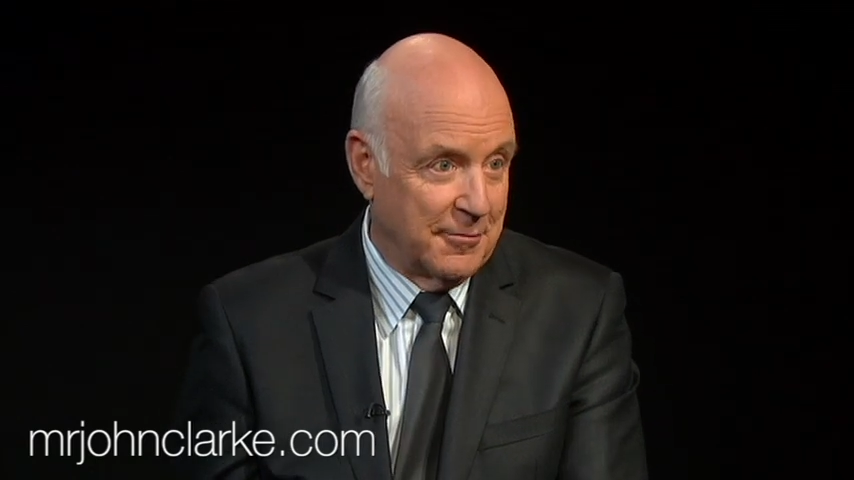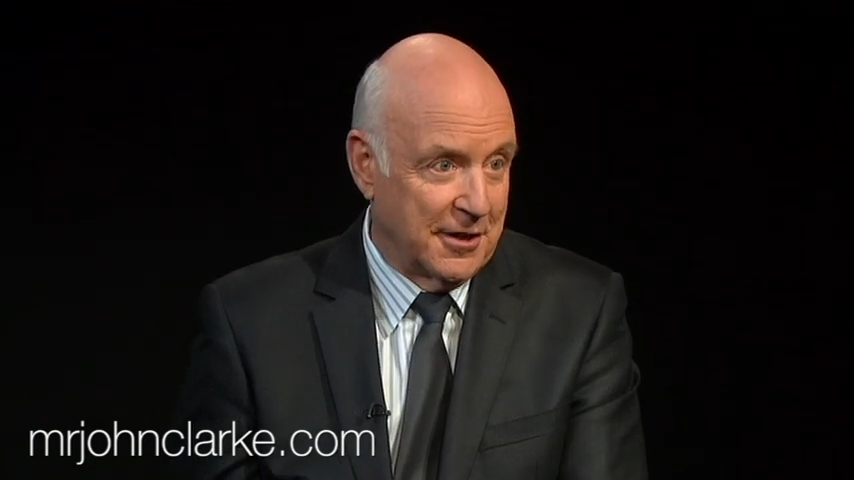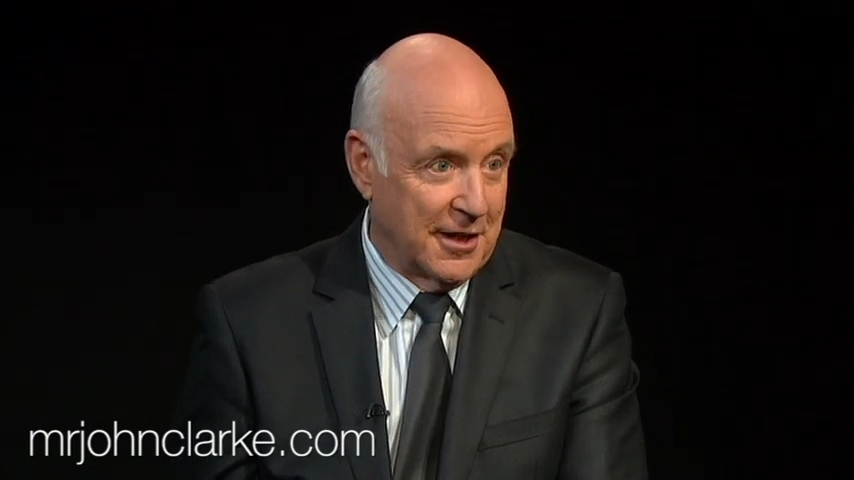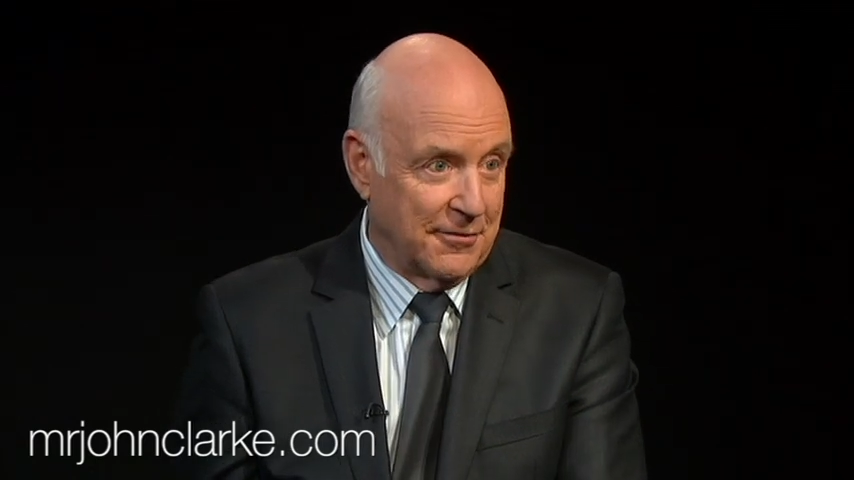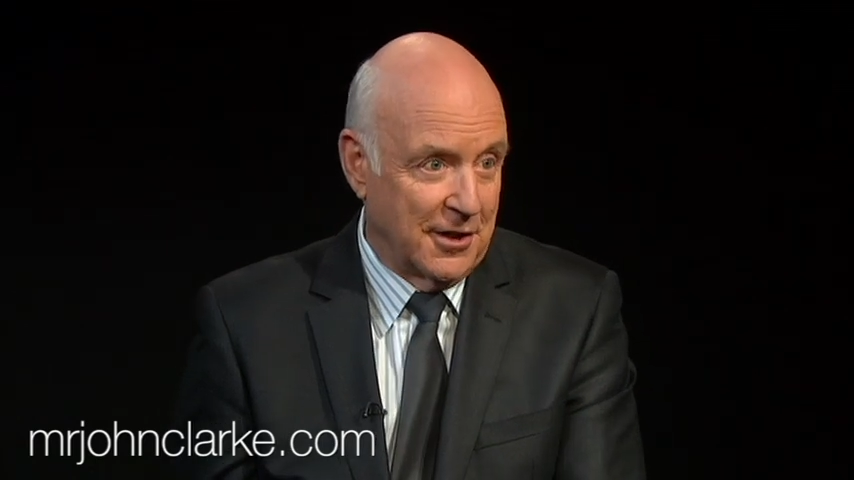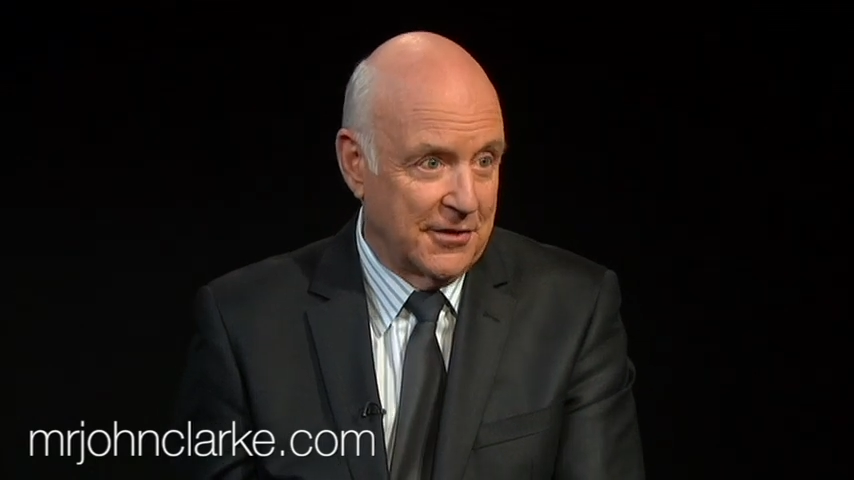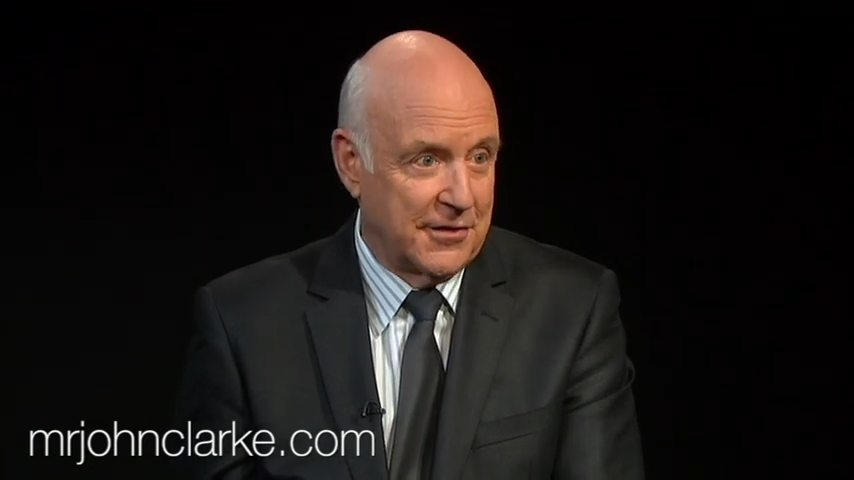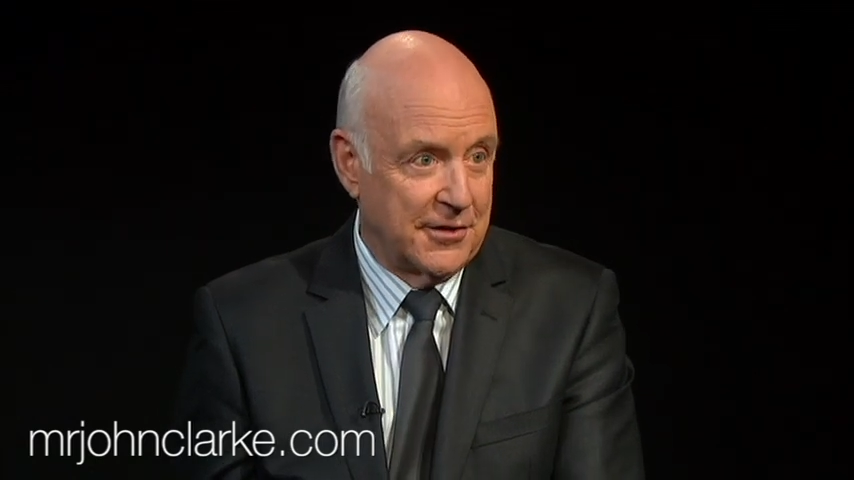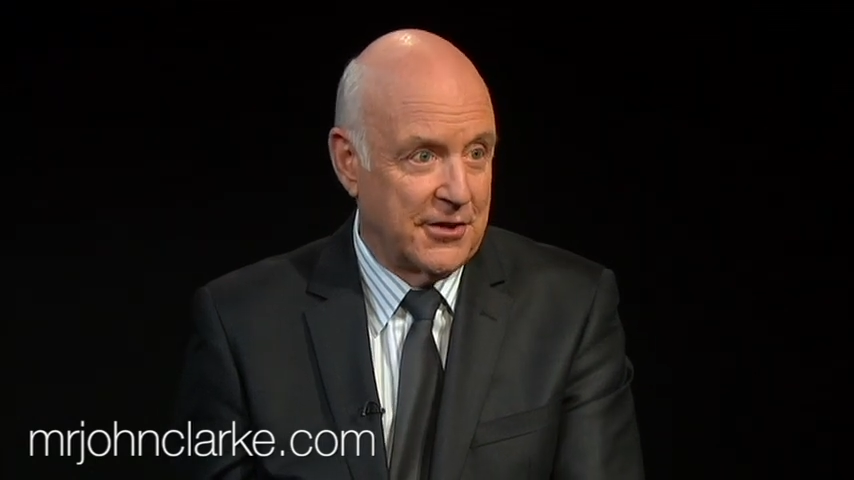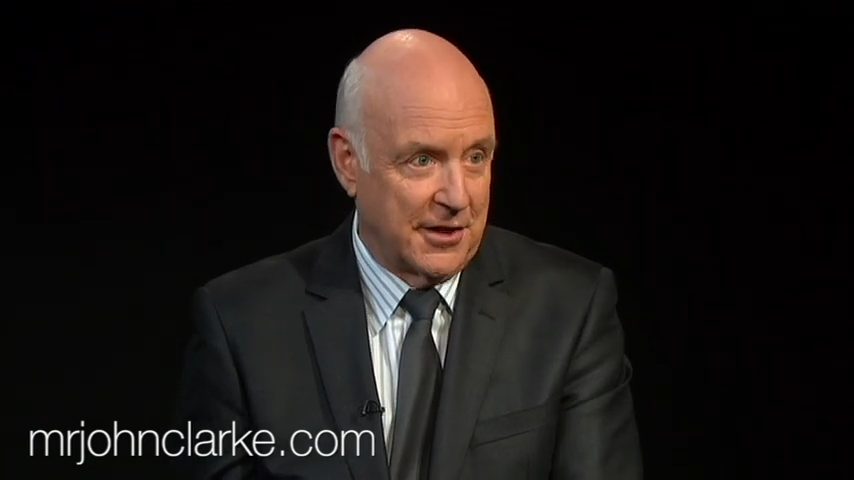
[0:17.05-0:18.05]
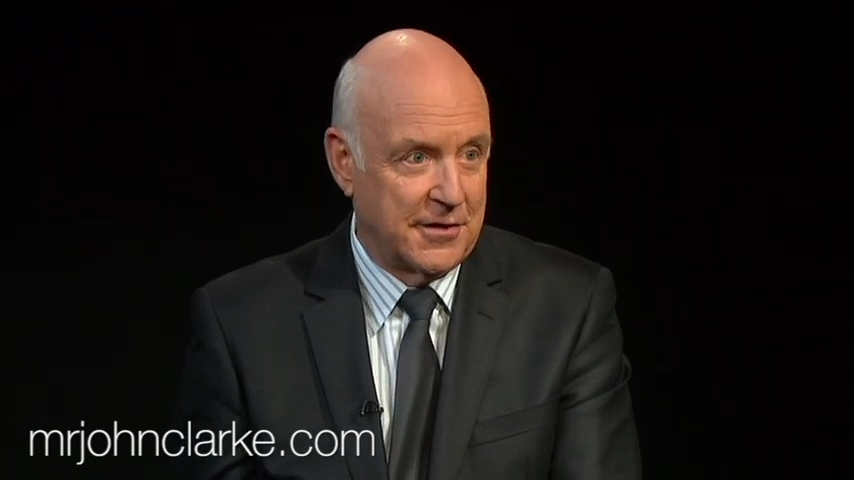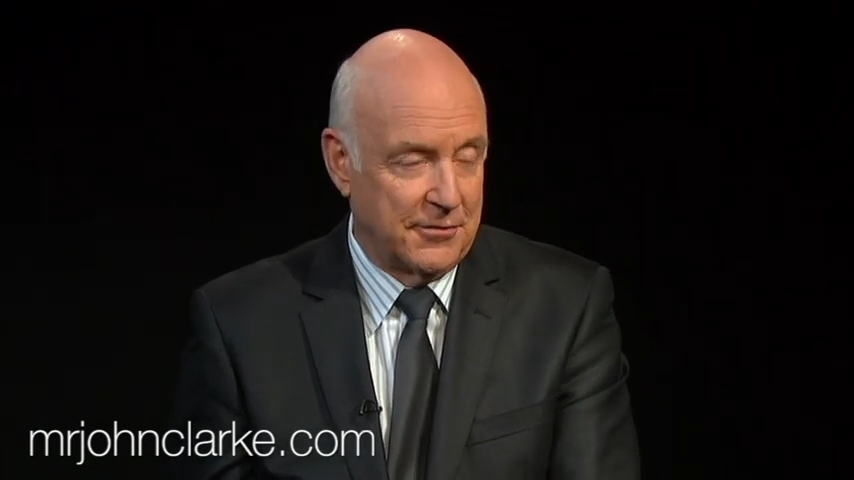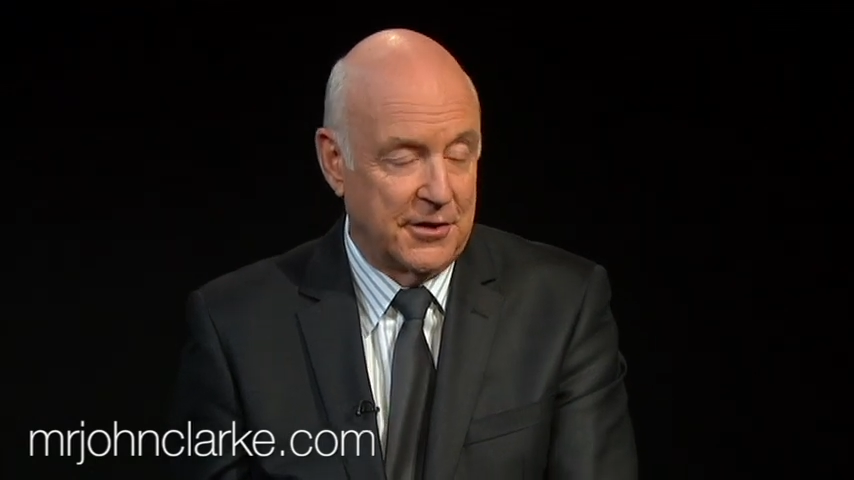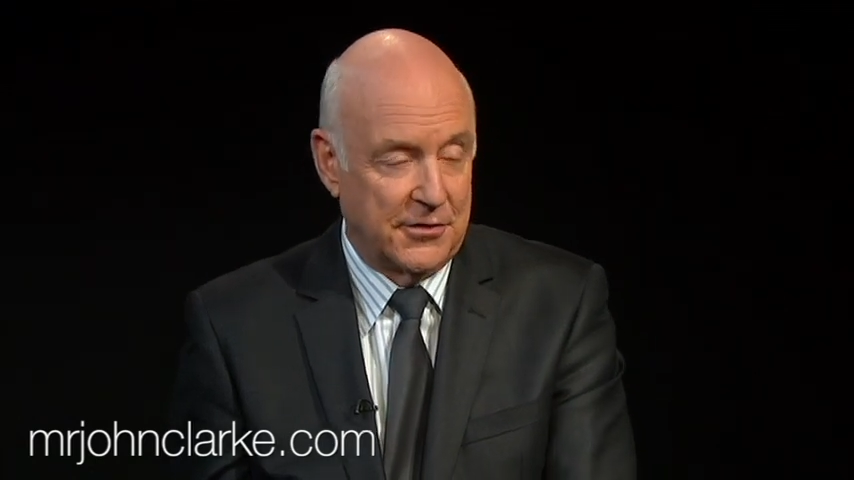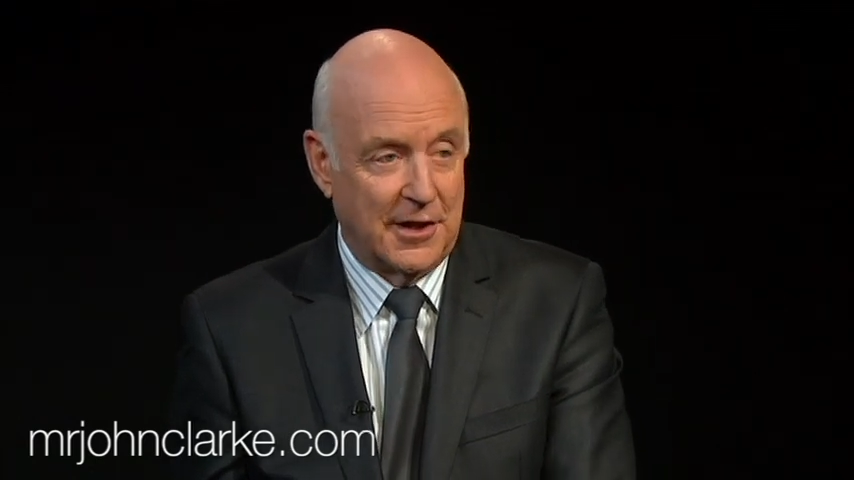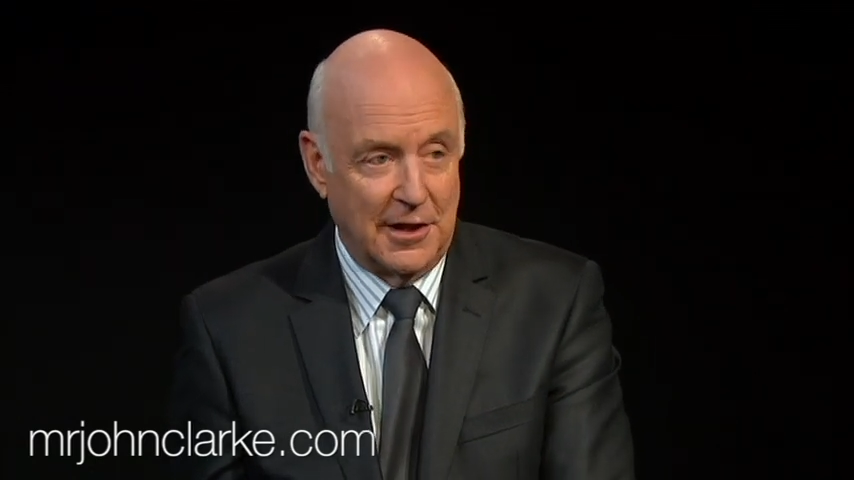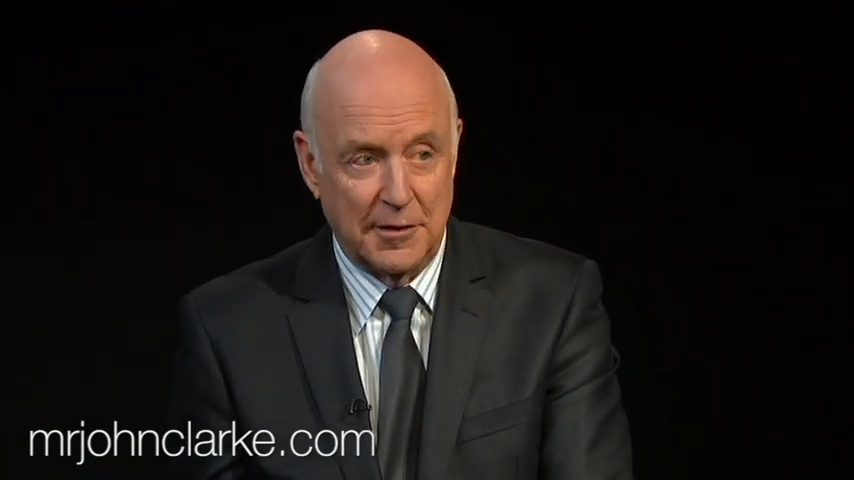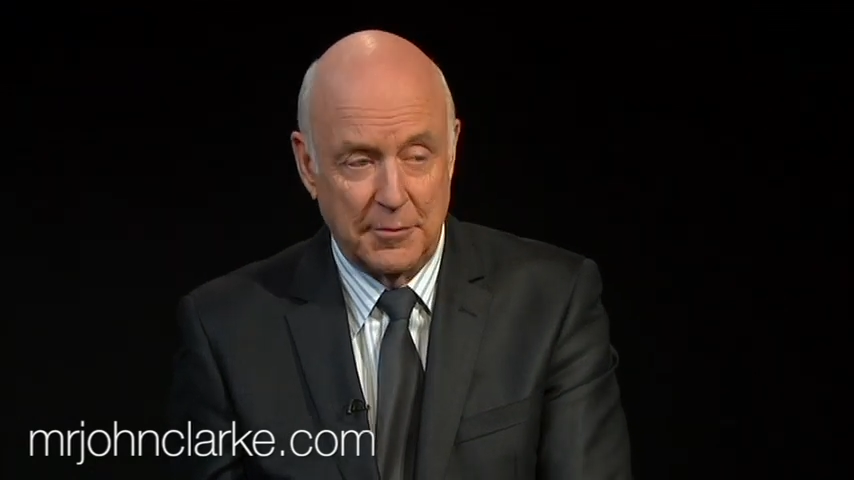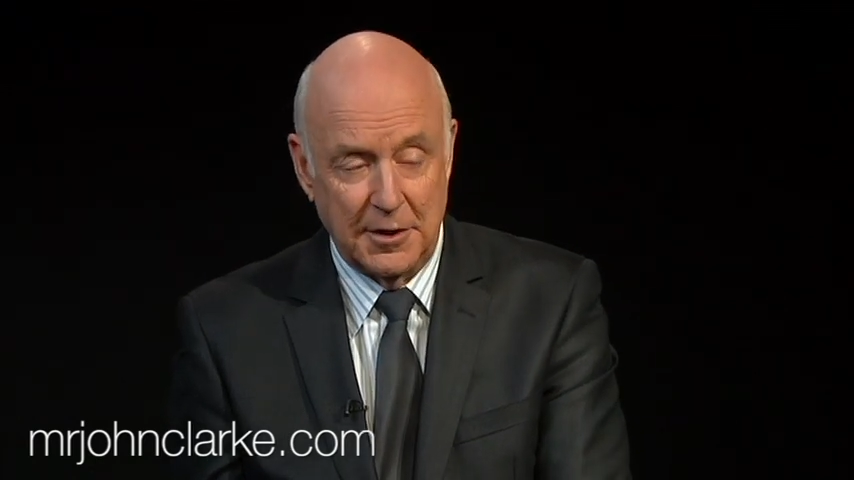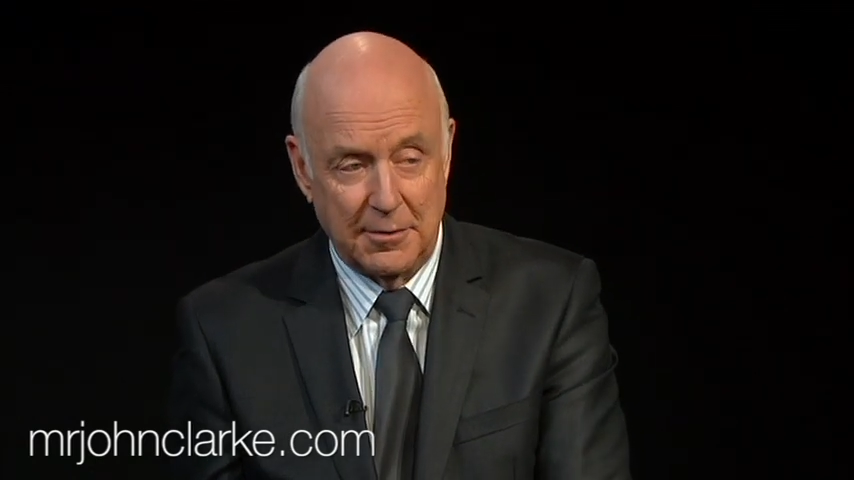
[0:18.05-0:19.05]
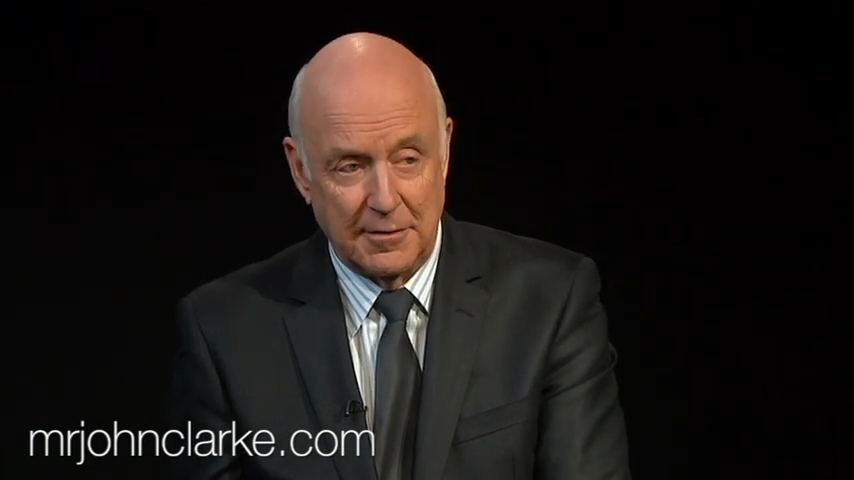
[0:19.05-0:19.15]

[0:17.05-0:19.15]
I mean, they've lost the trust of the Australian people.